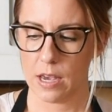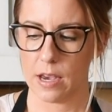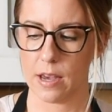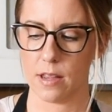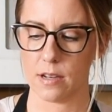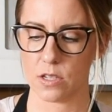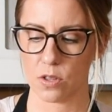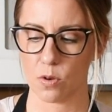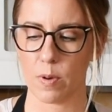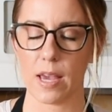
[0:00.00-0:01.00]
and
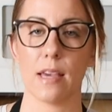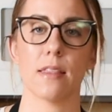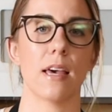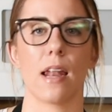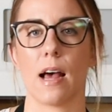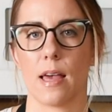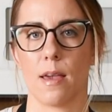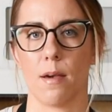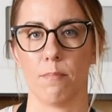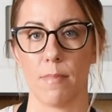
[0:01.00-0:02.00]
the way that
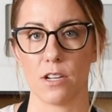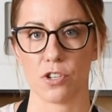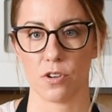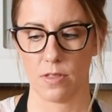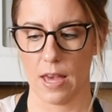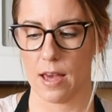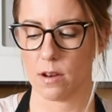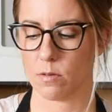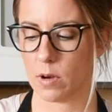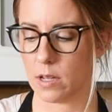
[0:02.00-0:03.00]
I measured
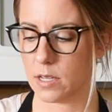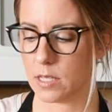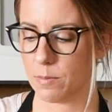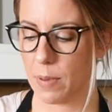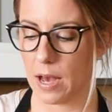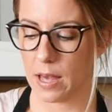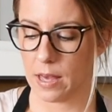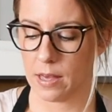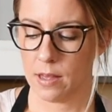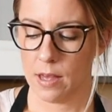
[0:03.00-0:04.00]
that was
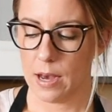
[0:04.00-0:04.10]
by